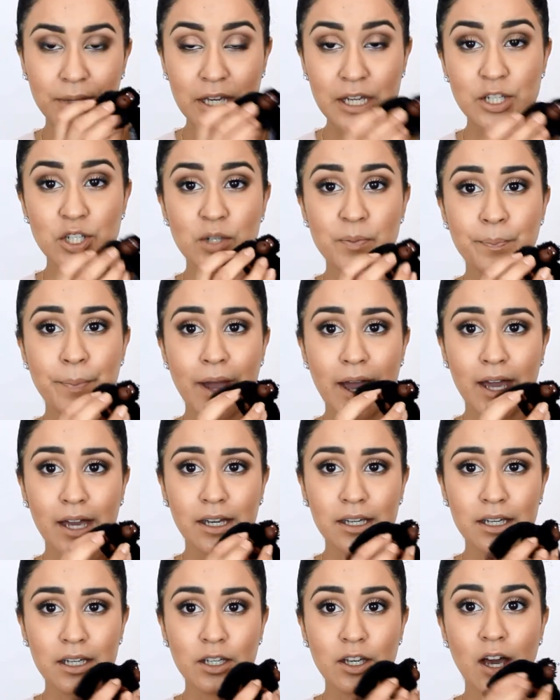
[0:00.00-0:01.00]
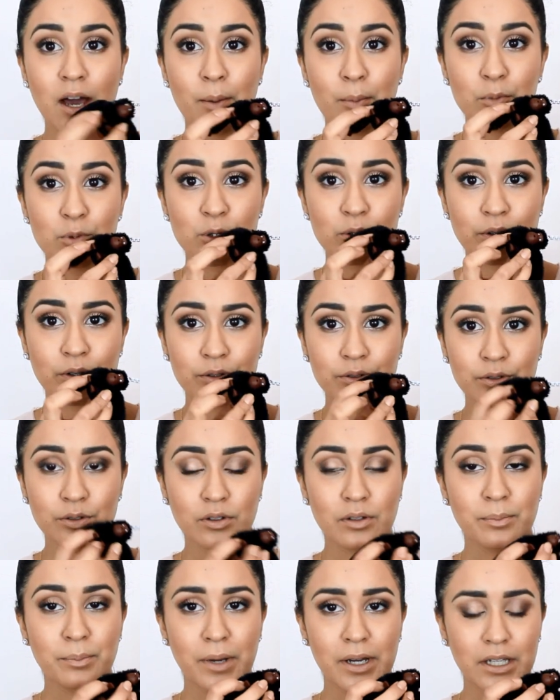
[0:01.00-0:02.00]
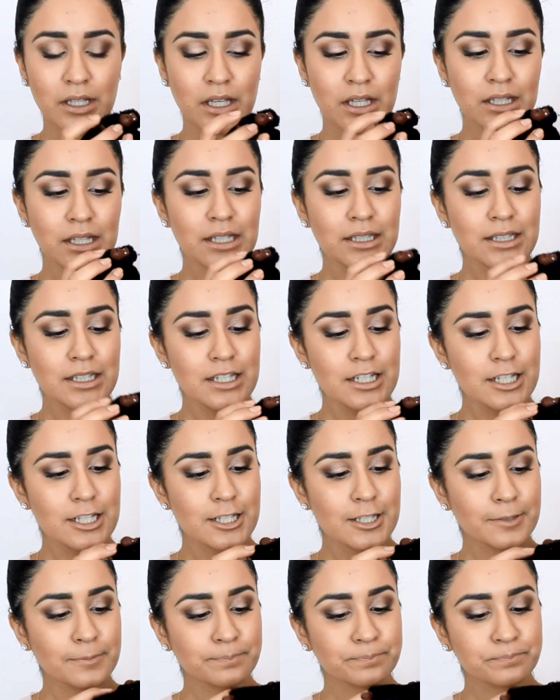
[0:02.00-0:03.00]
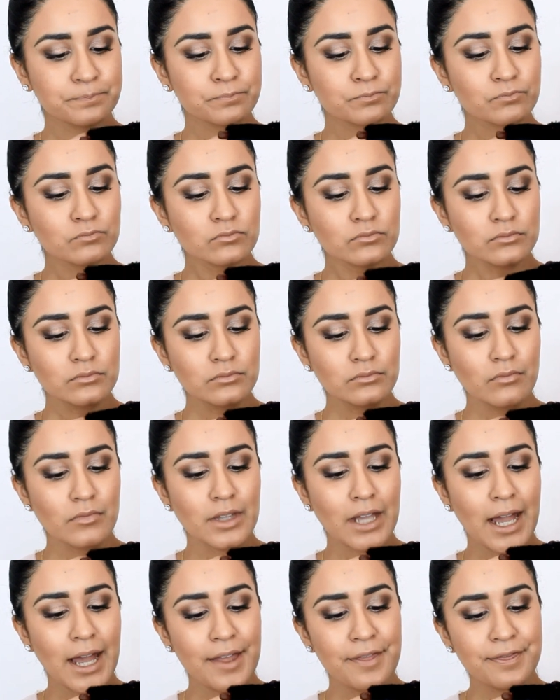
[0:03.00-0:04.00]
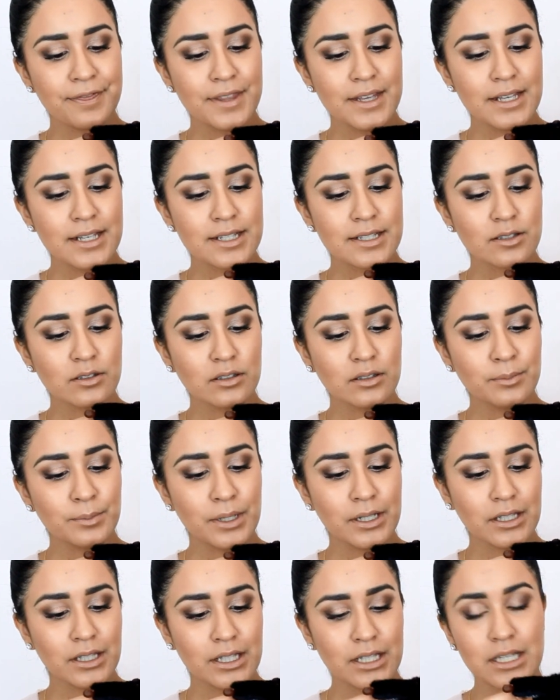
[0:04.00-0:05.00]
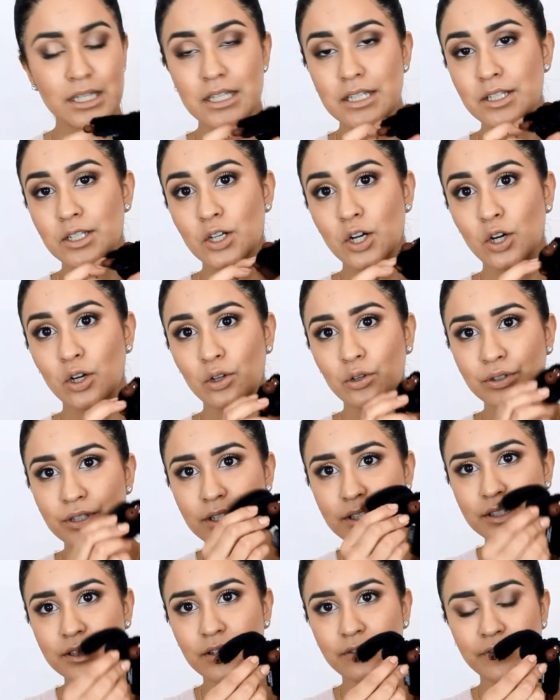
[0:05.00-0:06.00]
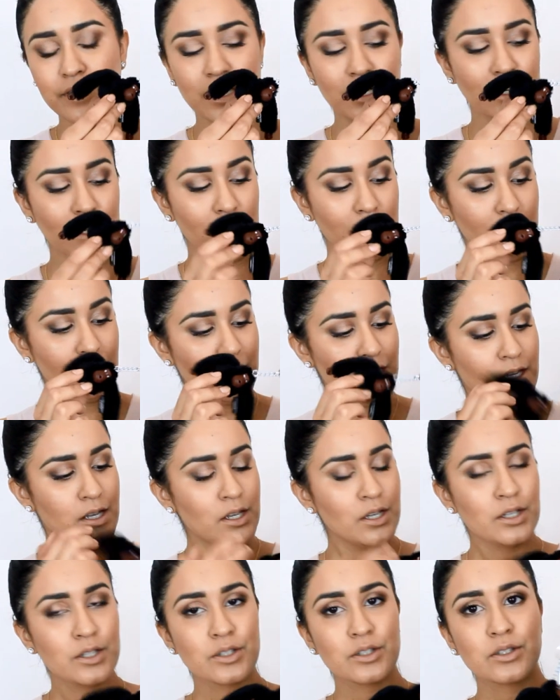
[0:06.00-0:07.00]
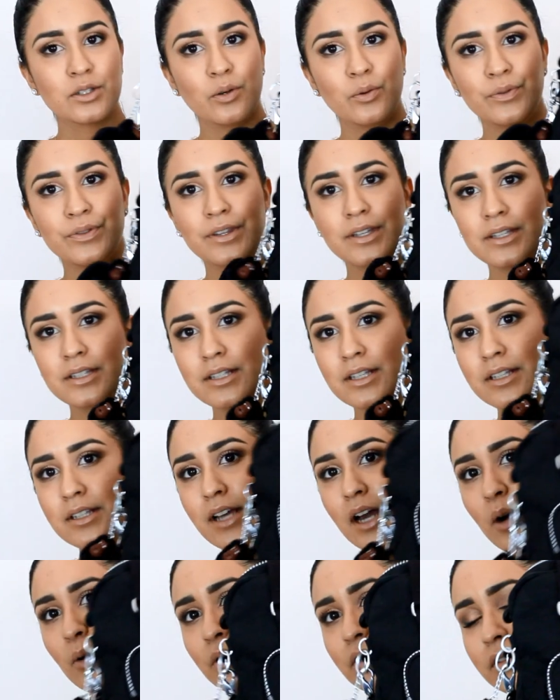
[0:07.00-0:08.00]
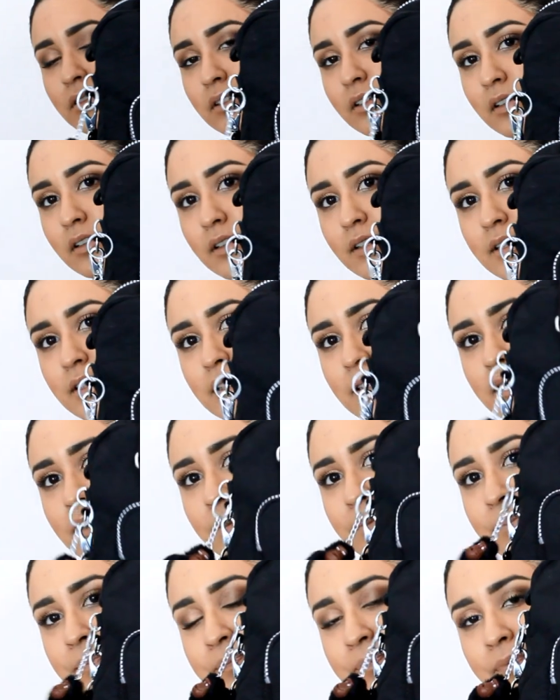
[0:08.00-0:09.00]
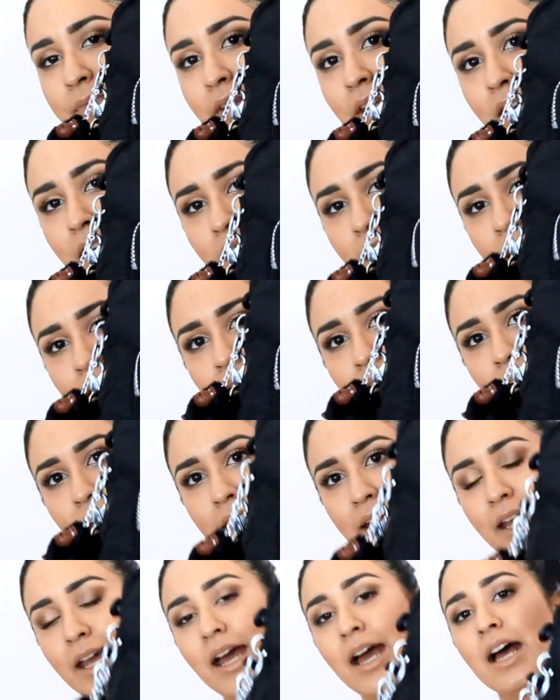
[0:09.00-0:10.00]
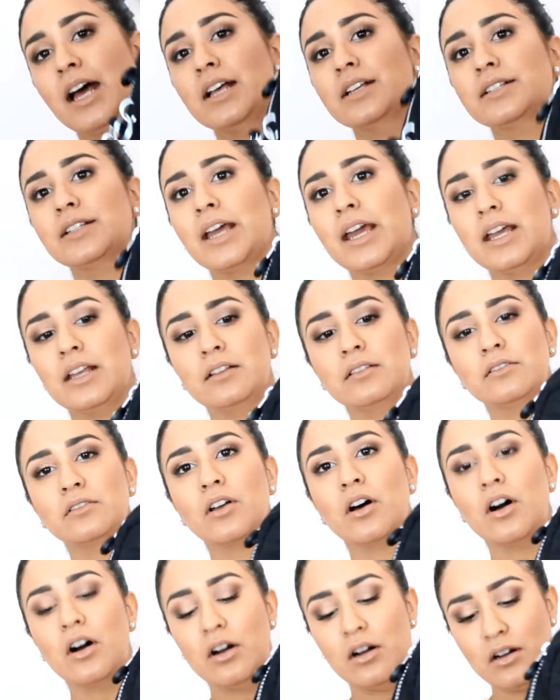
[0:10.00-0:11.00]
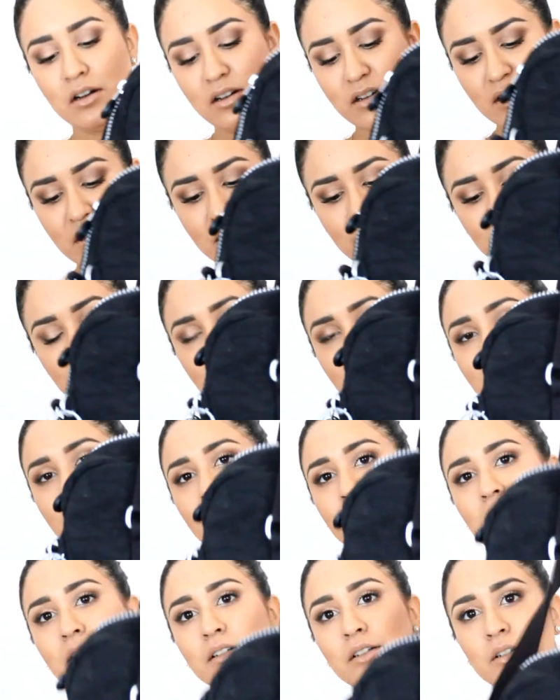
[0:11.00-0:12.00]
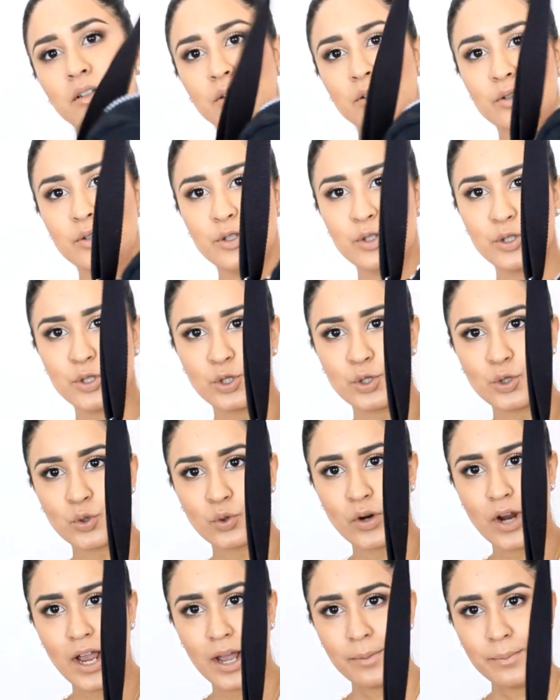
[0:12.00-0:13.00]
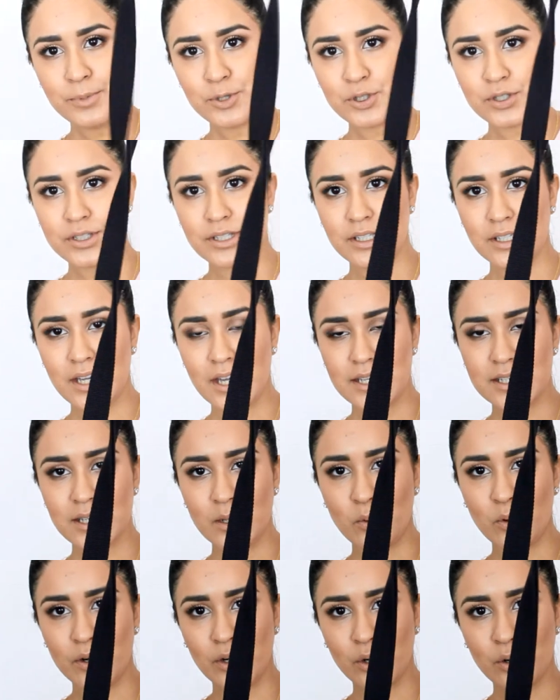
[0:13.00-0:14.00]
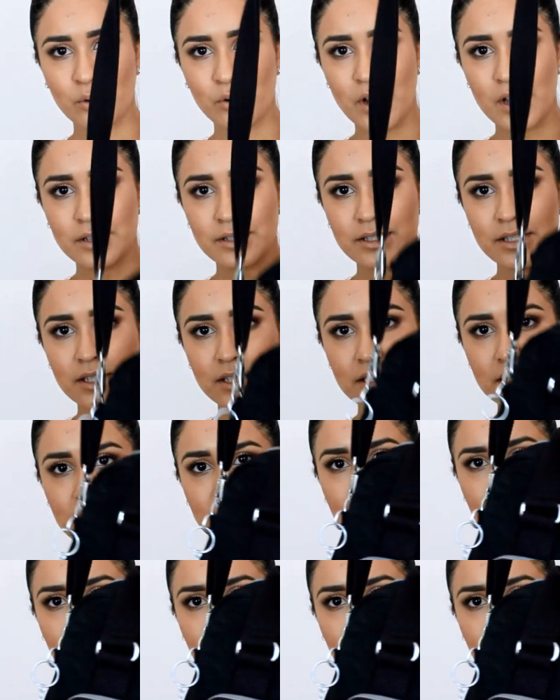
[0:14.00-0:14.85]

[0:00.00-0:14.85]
Each bag comes with a little monkey like this. And this little monkey is called Davina. So this is how it looks. And it has a long strap just in case I want to cross it.